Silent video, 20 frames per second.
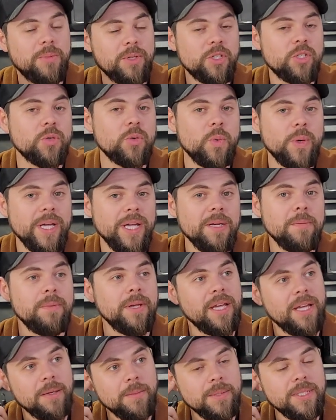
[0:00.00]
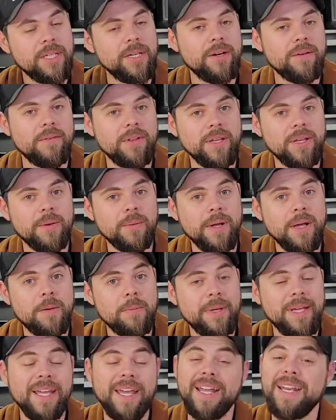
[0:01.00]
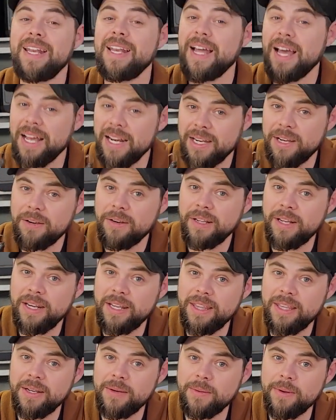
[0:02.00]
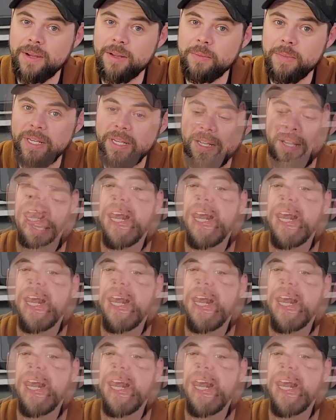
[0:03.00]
between being able to hear everything around me and not hearing anything around me.